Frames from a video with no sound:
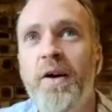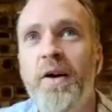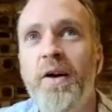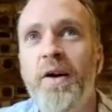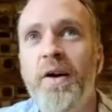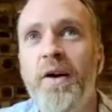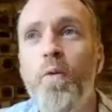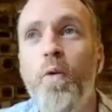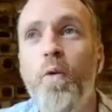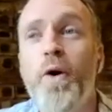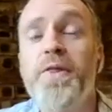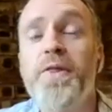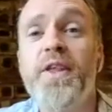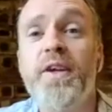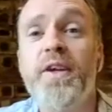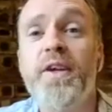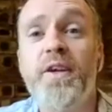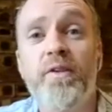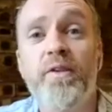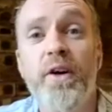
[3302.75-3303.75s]
one thing
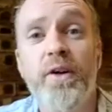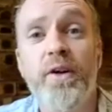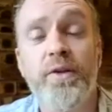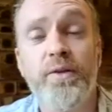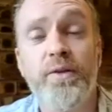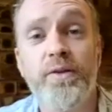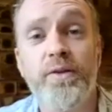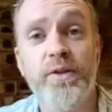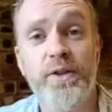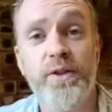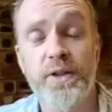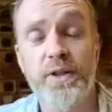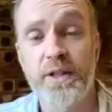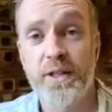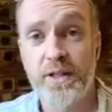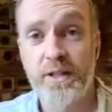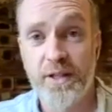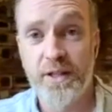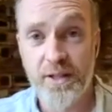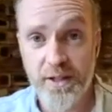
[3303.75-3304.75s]
around
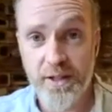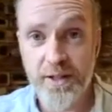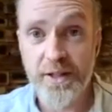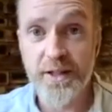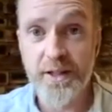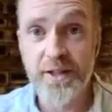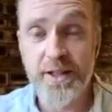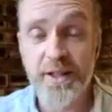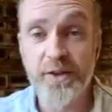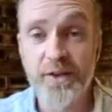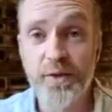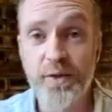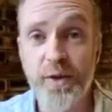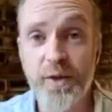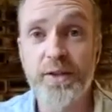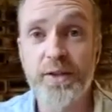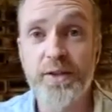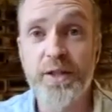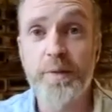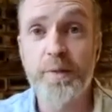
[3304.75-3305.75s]
the
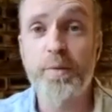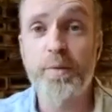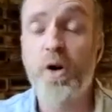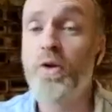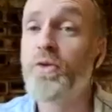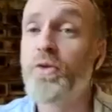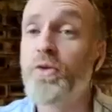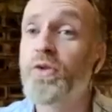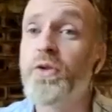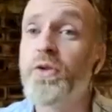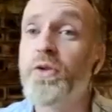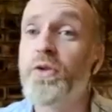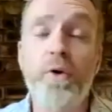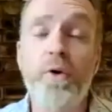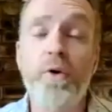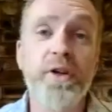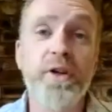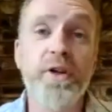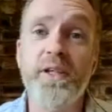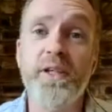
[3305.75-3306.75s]
sexuality, but also the body
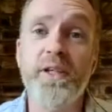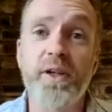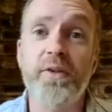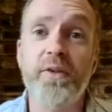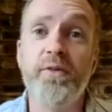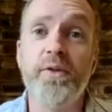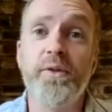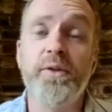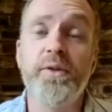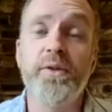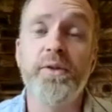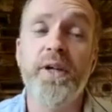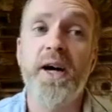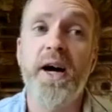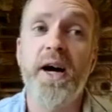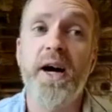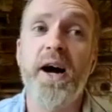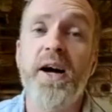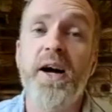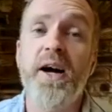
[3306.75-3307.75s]
in general,
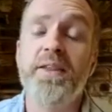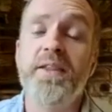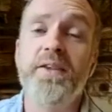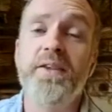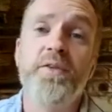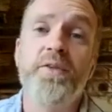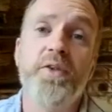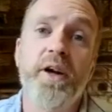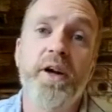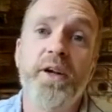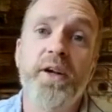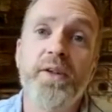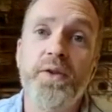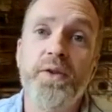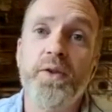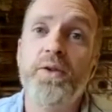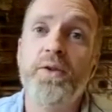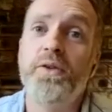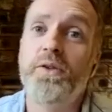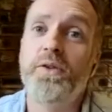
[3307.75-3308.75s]
I think
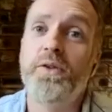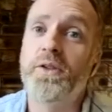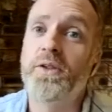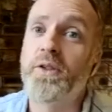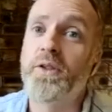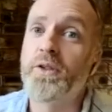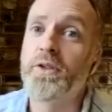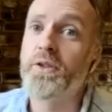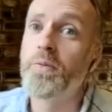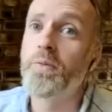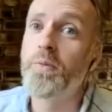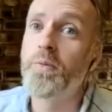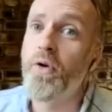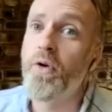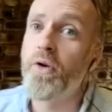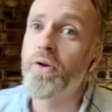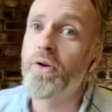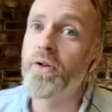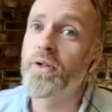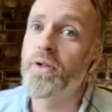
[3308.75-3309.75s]
gratitude is such an
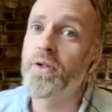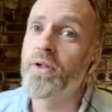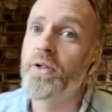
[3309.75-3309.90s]
important